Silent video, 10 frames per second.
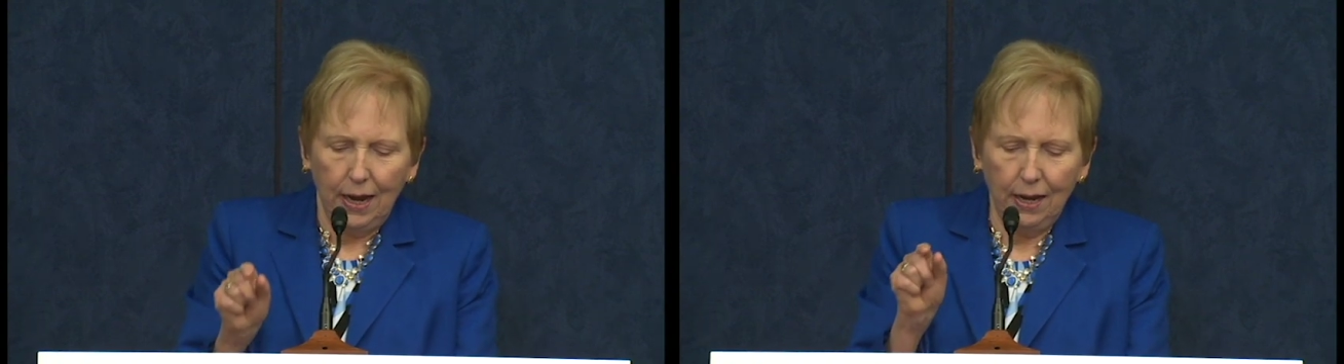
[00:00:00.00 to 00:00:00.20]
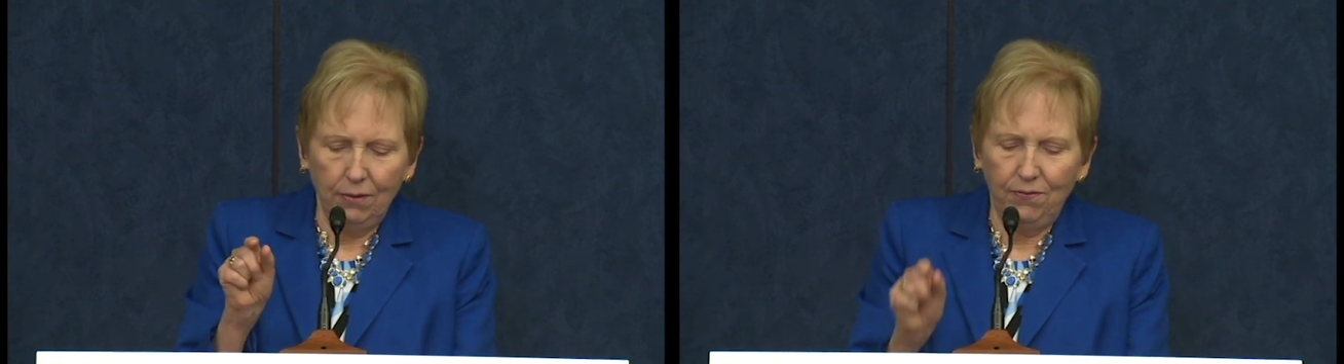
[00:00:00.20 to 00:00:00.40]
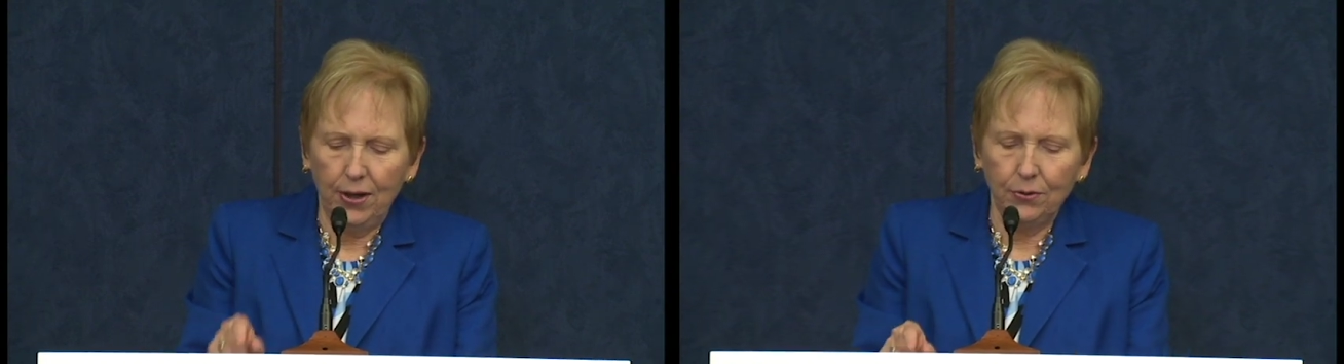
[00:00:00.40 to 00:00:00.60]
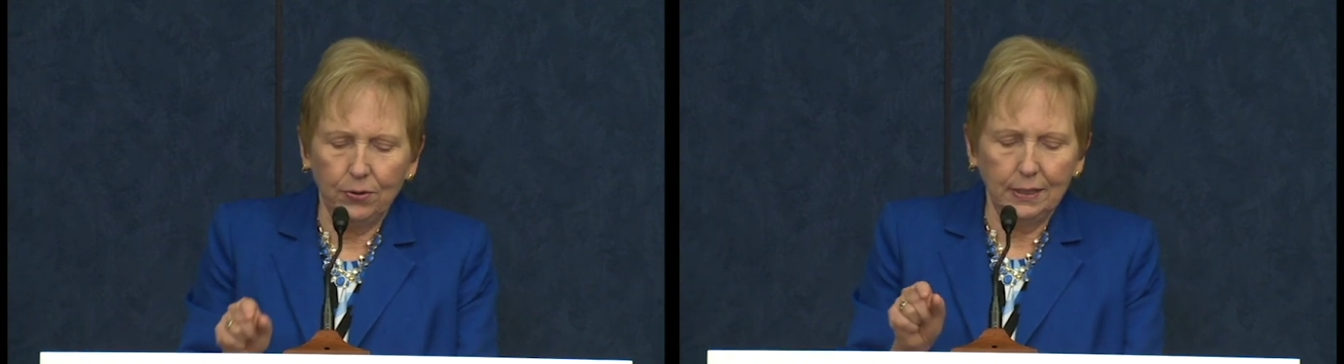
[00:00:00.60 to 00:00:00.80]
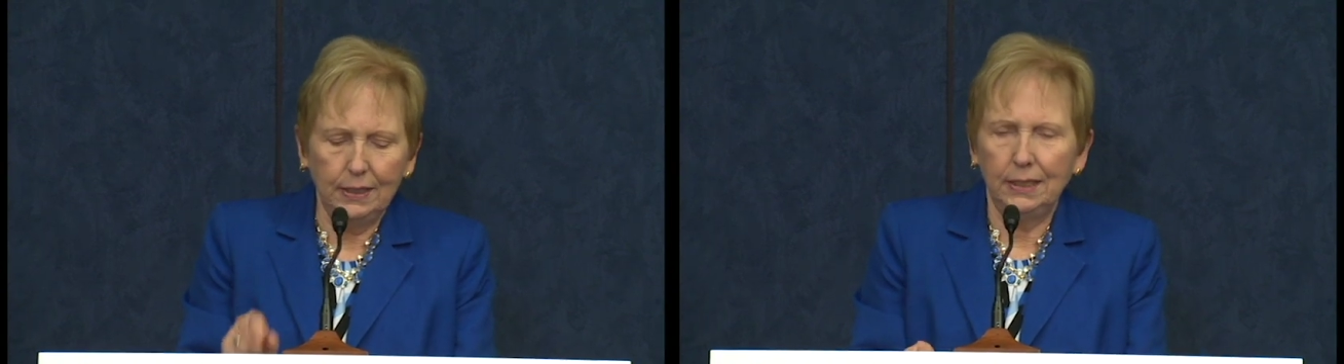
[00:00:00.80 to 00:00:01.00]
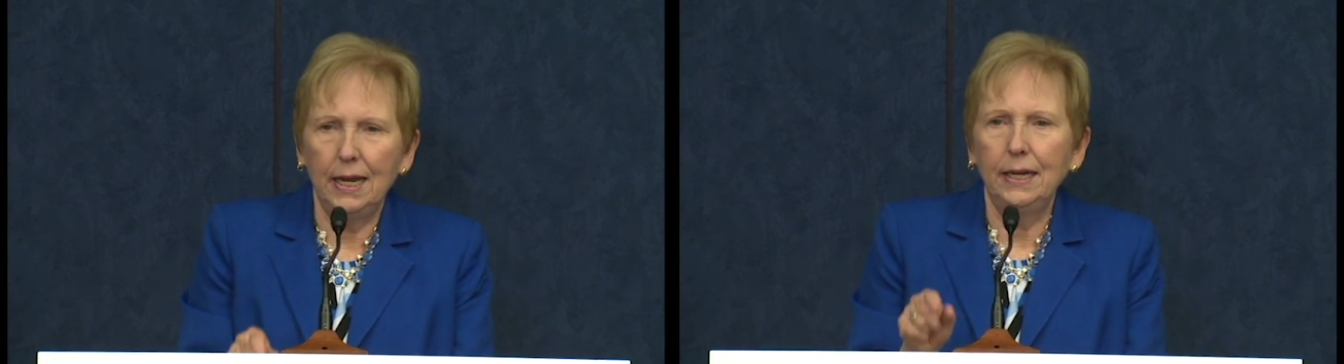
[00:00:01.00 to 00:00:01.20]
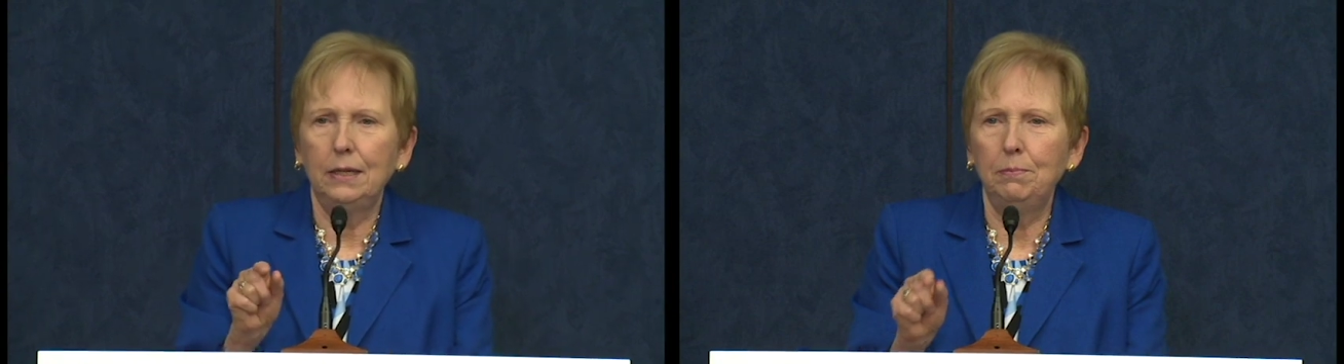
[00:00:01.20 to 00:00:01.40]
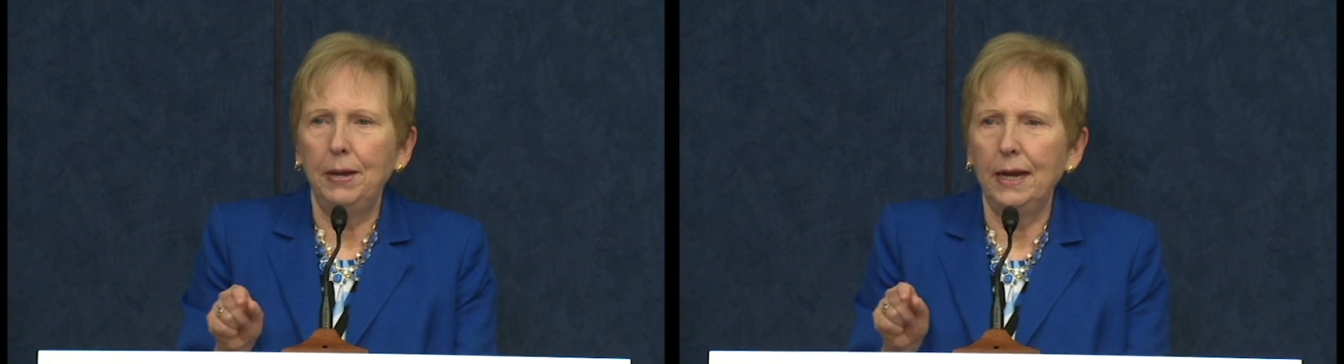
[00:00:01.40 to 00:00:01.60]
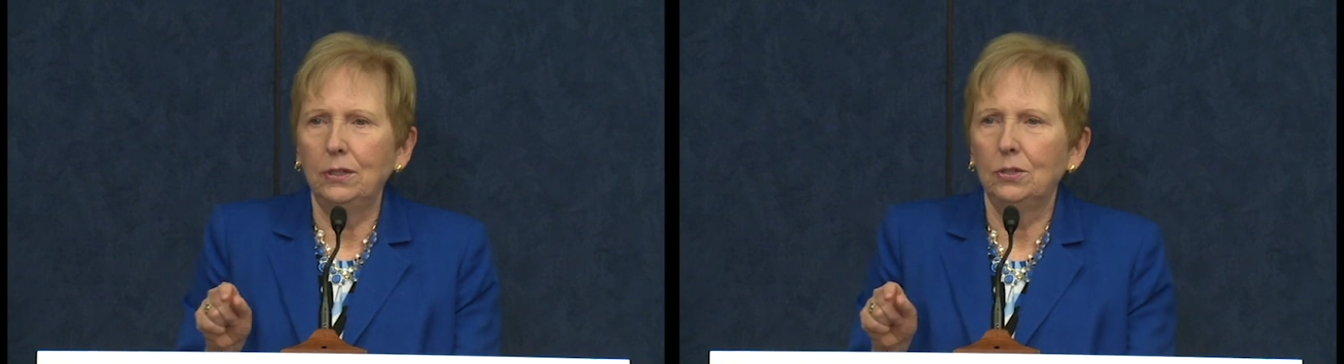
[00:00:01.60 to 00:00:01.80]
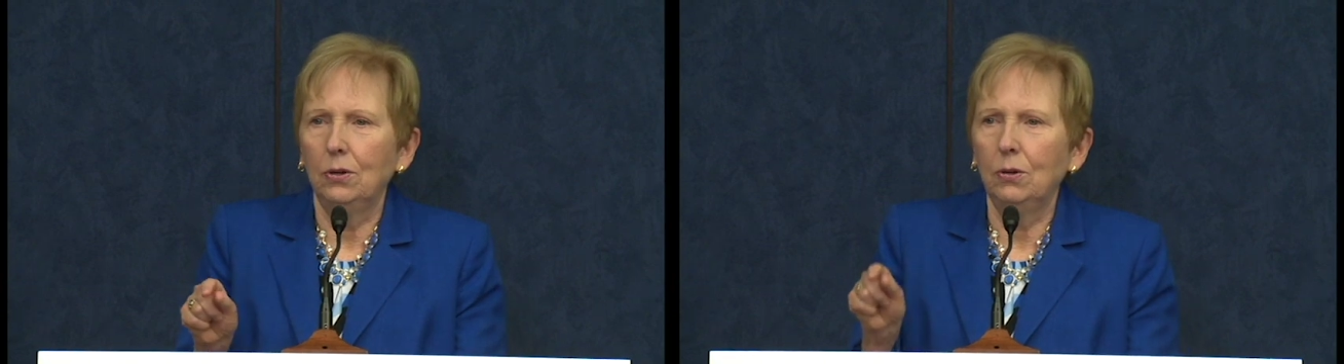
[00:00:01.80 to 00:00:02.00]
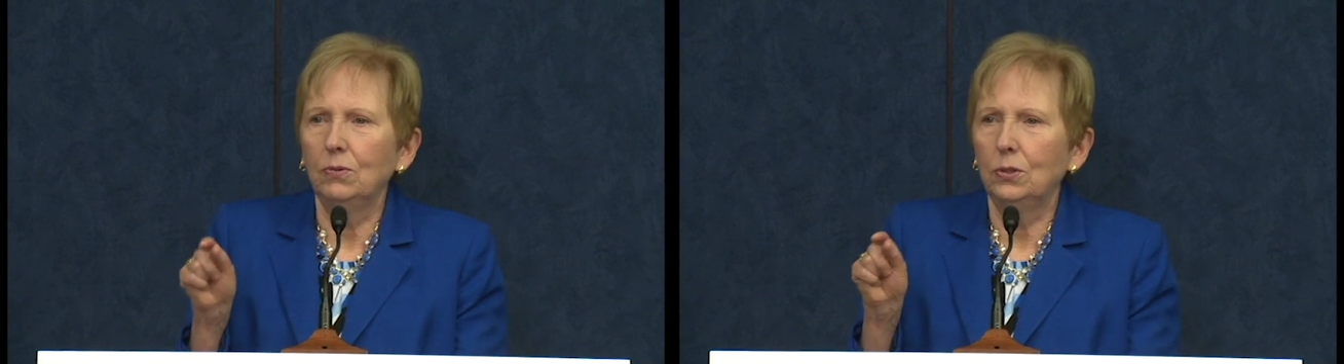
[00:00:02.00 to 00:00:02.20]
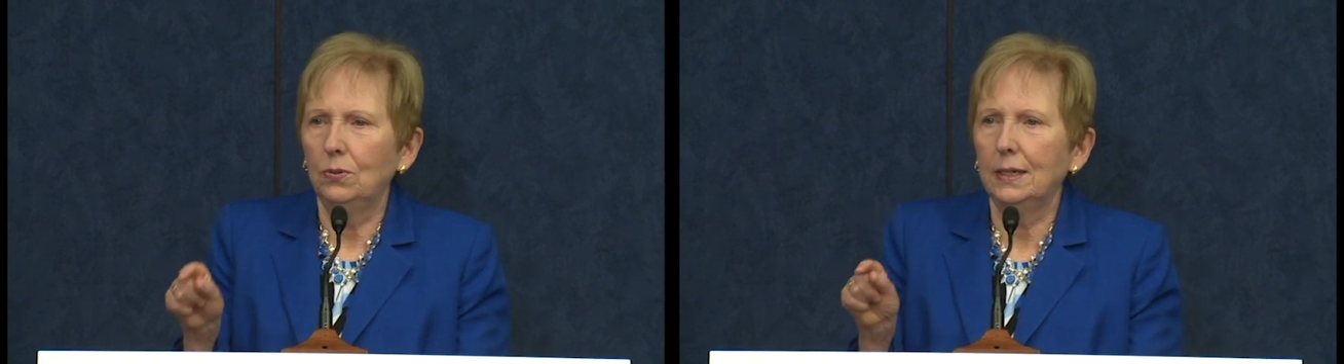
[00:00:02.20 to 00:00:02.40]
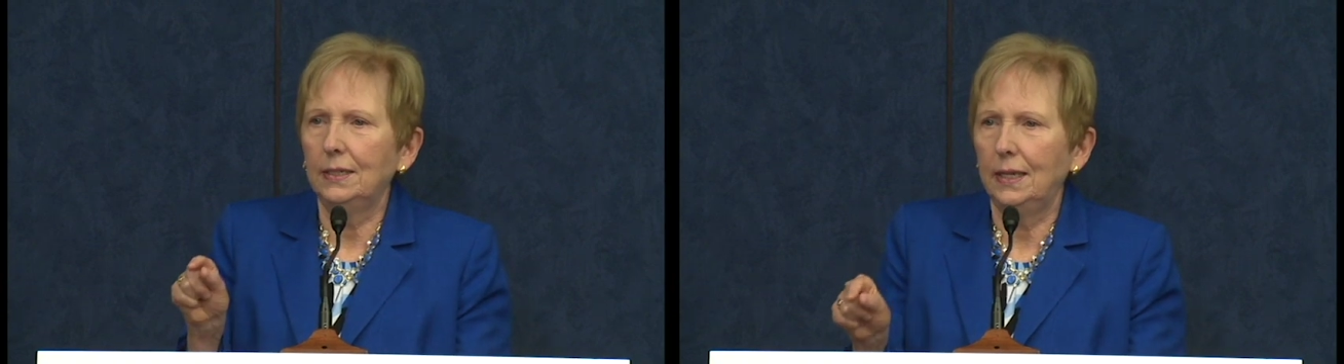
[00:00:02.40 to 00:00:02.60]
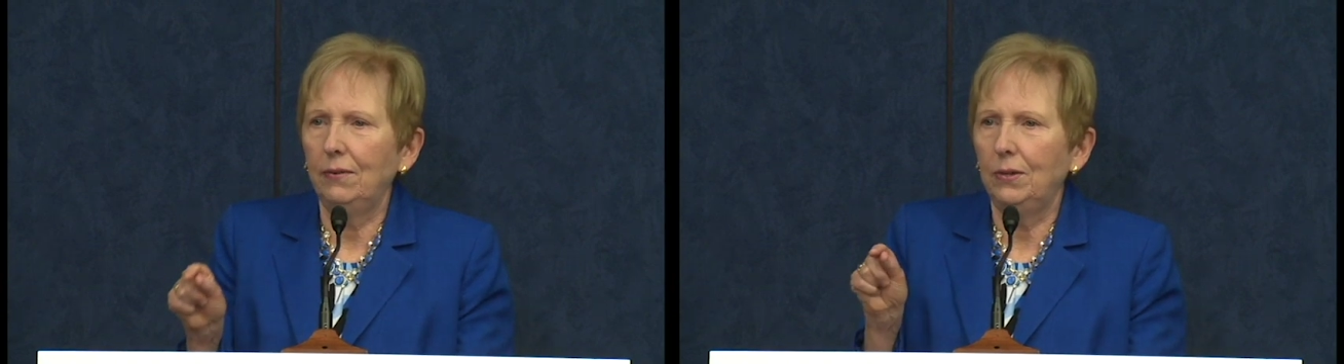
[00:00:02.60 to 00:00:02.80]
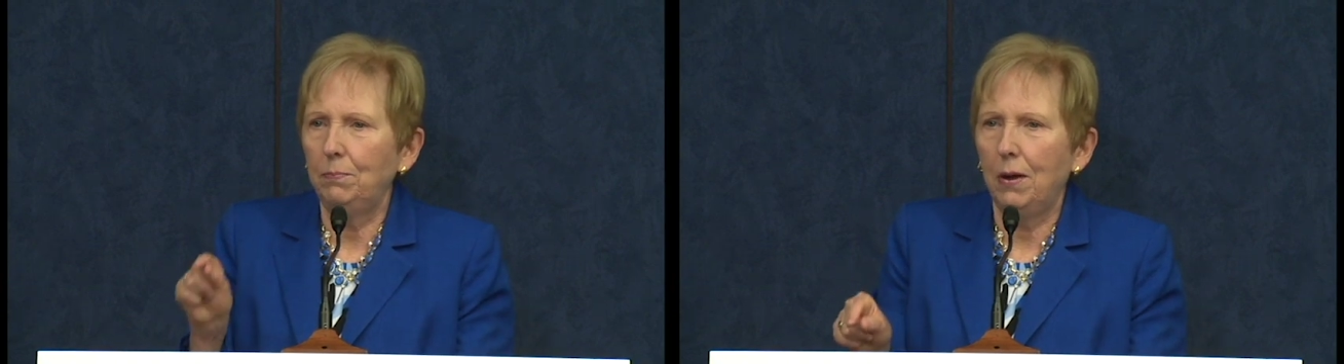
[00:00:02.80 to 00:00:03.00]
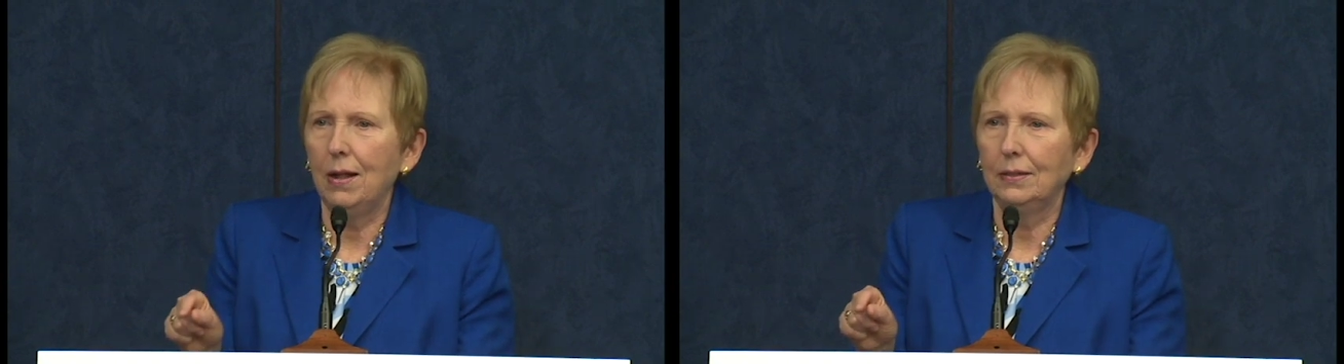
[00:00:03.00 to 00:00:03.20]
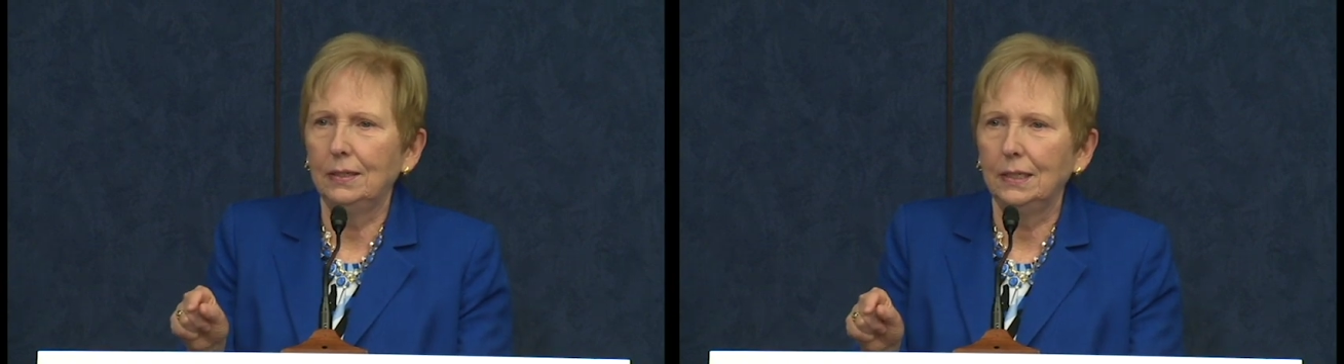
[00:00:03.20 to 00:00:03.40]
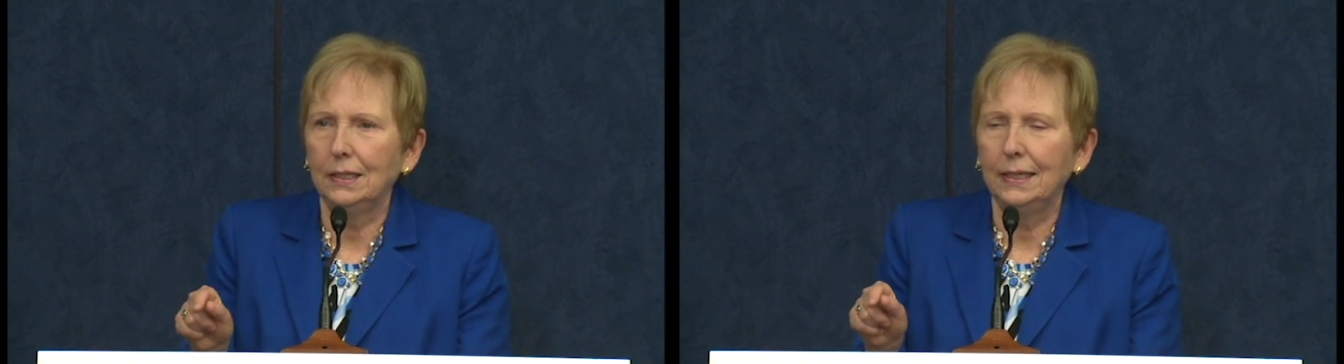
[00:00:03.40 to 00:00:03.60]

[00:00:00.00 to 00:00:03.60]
in federal and state debates over truck safety policies.